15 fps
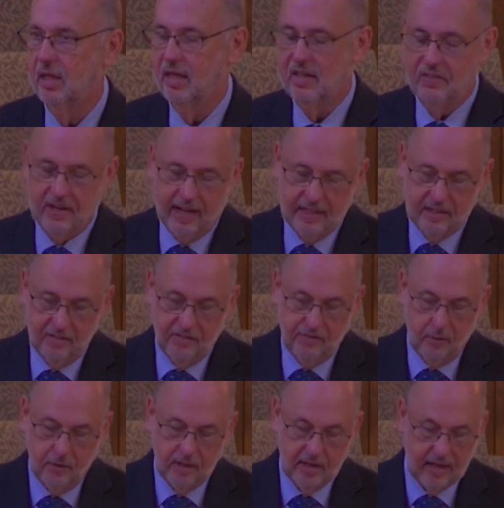The
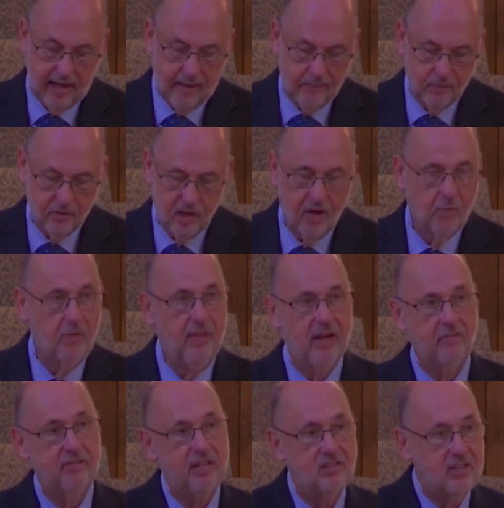1940 Games were then
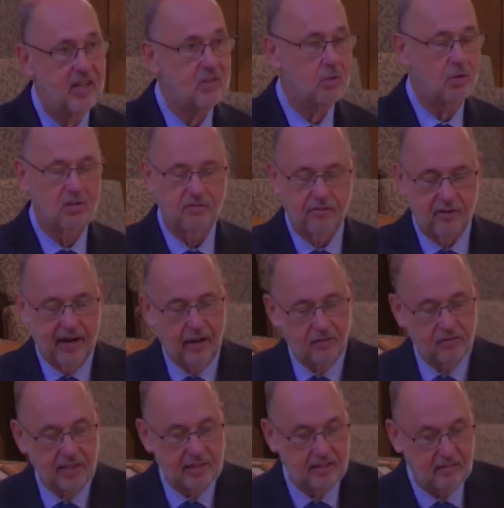rescheduled for
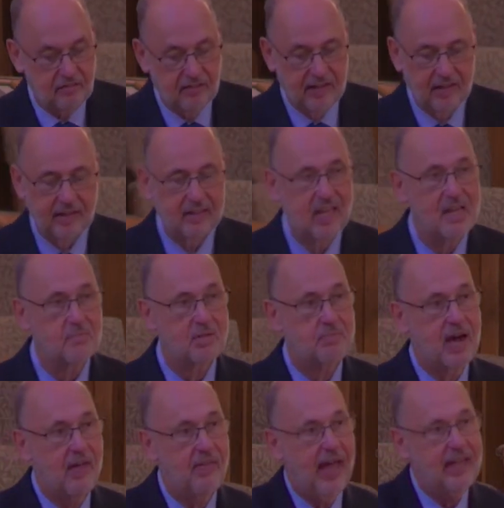Helsinki, Finland, but
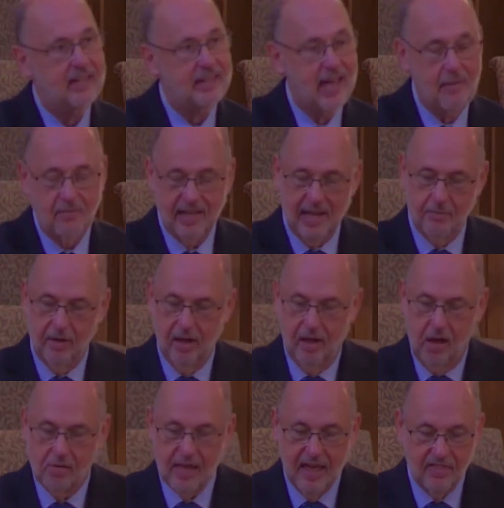by that time came
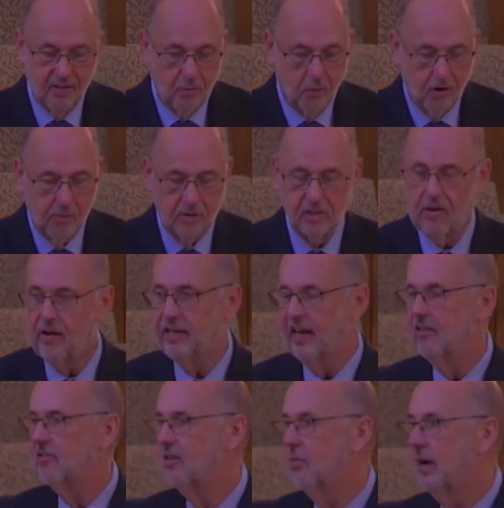along, the war was already
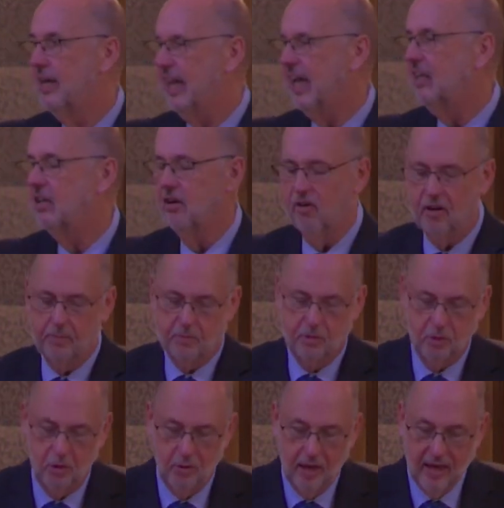underway in Europe
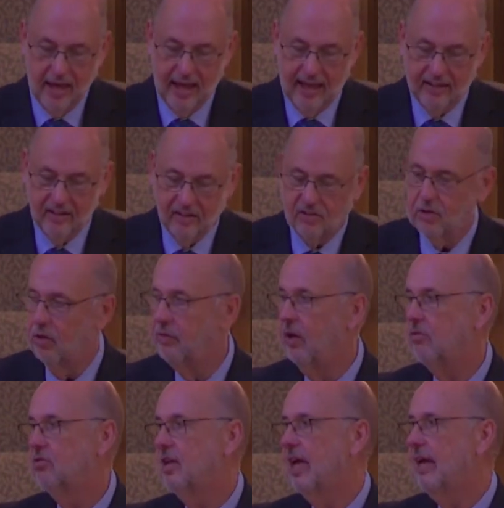too, and so
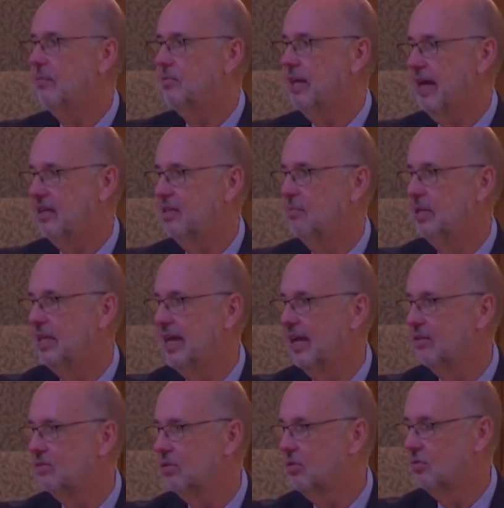those Games had to be
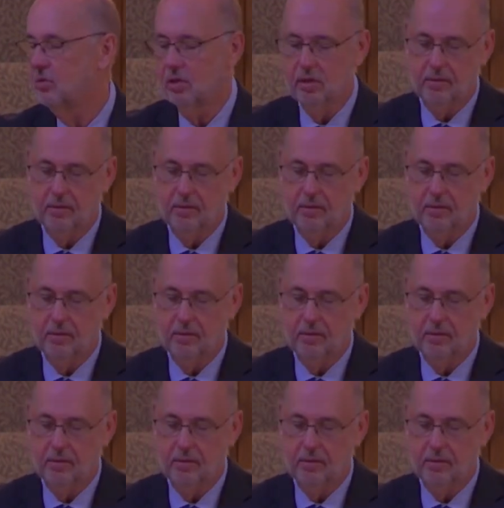canceled.